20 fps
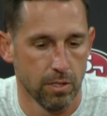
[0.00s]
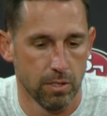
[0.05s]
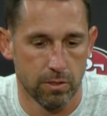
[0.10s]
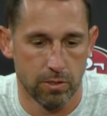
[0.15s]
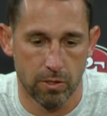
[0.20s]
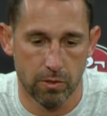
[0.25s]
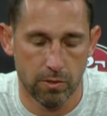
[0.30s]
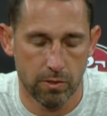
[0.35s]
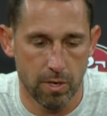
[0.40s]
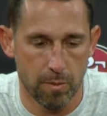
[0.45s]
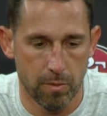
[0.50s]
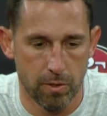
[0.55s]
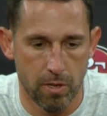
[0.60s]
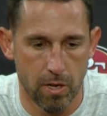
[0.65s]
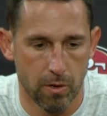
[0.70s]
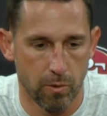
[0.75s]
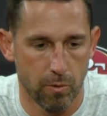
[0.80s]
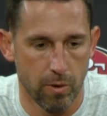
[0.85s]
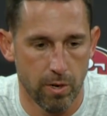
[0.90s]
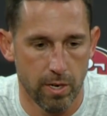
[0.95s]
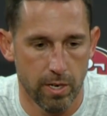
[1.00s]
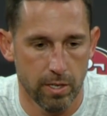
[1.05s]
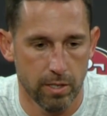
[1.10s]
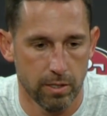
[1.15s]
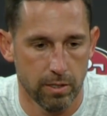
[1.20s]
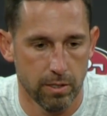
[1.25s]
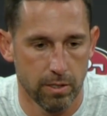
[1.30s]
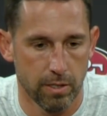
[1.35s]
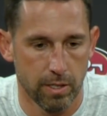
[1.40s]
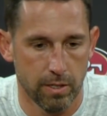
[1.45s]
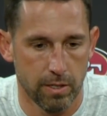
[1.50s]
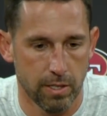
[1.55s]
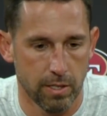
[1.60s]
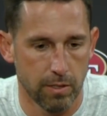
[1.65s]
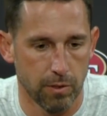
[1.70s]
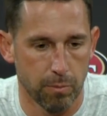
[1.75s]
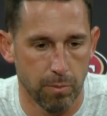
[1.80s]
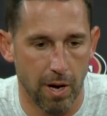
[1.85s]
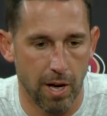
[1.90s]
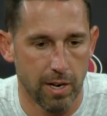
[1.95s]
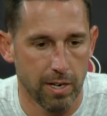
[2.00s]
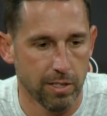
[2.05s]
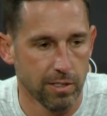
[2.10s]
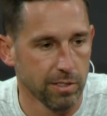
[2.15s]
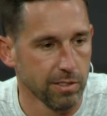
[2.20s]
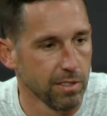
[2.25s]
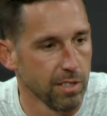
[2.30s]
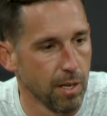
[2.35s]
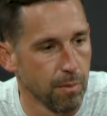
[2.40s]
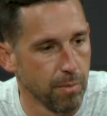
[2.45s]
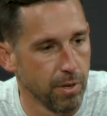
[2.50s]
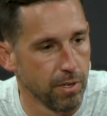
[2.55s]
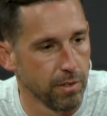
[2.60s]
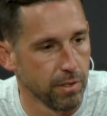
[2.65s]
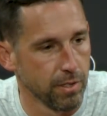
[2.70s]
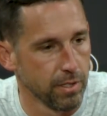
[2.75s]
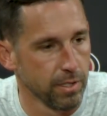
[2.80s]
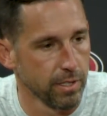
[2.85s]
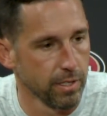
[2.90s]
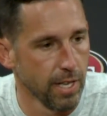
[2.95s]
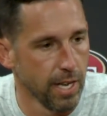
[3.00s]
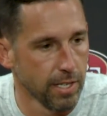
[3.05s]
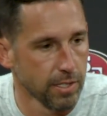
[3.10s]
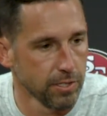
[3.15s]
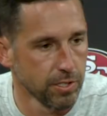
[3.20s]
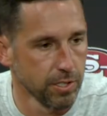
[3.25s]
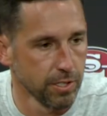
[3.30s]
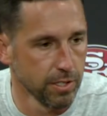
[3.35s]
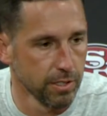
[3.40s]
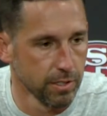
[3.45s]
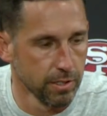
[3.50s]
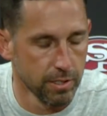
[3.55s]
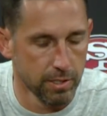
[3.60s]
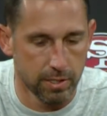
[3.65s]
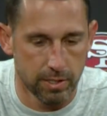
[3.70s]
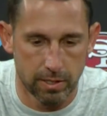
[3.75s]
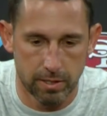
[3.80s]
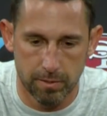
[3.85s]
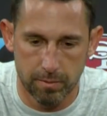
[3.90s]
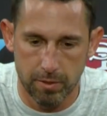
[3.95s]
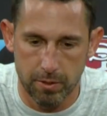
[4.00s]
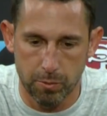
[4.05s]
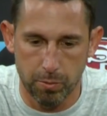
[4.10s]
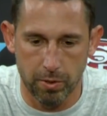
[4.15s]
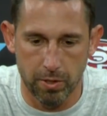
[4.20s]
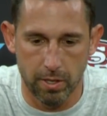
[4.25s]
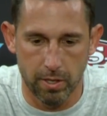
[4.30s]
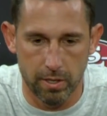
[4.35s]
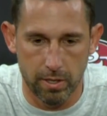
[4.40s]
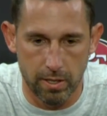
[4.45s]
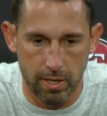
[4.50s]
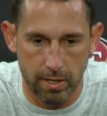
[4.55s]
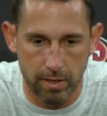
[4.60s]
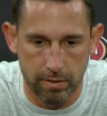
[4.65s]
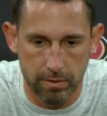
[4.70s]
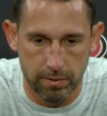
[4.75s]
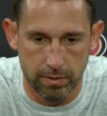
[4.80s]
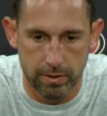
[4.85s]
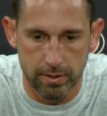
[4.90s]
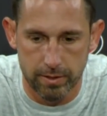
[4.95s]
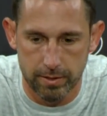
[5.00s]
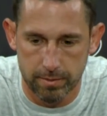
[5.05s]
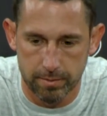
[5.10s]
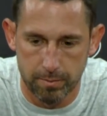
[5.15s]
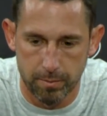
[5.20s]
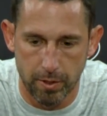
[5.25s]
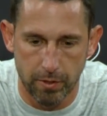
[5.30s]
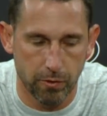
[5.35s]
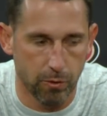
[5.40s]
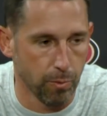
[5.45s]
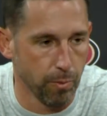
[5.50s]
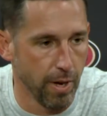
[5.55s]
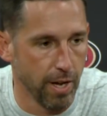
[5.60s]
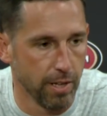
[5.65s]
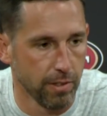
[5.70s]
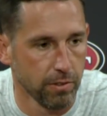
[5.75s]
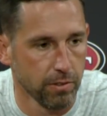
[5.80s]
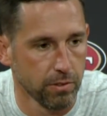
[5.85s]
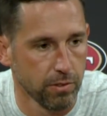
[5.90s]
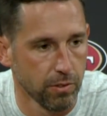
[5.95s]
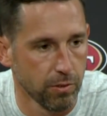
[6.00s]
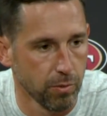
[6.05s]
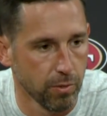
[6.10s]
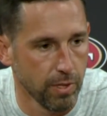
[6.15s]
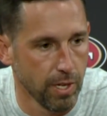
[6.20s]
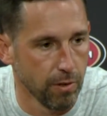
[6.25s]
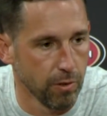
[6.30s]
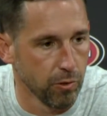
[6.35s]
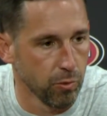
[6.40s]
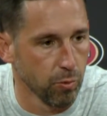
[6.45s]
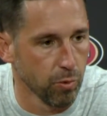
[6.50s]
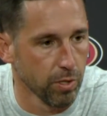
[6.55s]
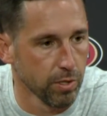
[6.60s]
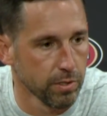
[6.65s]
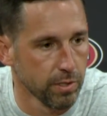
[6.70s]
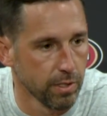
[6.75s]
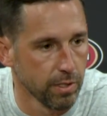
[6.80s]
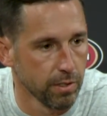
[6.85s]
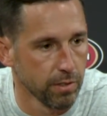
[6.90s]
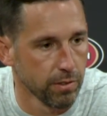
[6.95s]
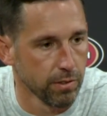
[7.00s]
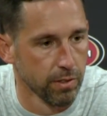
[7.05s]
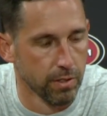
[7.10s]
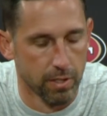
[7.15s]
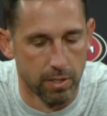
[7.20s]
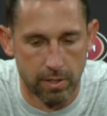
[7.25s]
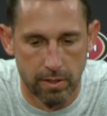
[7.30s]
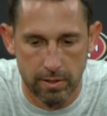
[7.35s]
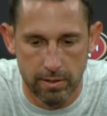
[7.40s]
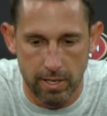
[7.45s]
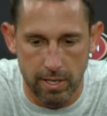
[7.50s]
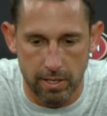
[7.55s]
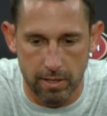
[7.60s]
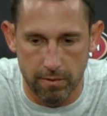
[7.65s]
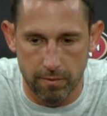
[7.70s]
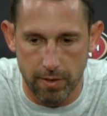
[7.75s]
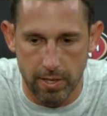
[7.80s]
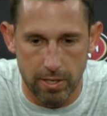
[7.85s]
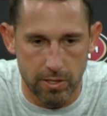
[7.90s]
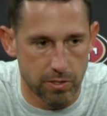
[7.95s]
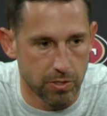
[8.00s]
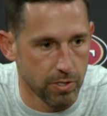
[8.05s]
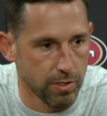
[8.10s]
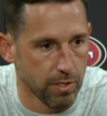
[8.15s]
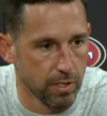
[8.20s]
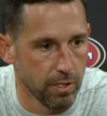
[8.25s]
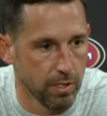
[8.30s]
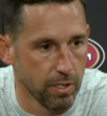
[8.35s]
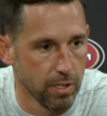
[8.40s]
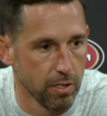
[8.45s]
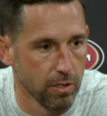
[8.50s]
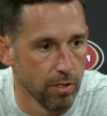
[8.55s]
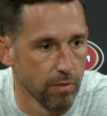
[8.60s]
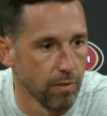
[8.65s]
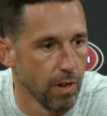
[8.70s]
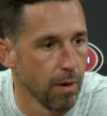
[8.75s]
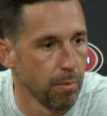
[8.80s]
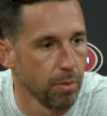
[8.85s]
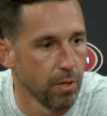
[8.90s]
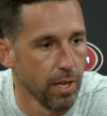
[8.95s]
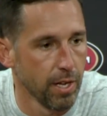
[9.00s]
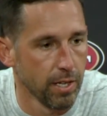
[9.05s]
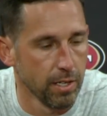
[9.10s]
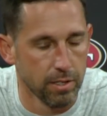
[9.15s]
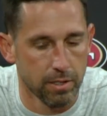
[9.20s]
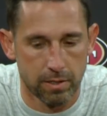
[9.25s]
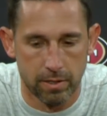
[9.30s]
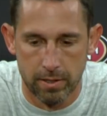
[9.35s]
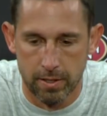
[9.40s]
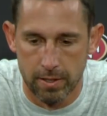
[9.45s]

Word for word: Joe's come a long way. You know, I think his body looks a lot better than it did last year. Um, he's put on a lot of um, muscle mass just with how he's worked and has taken advantage of the year of not playing.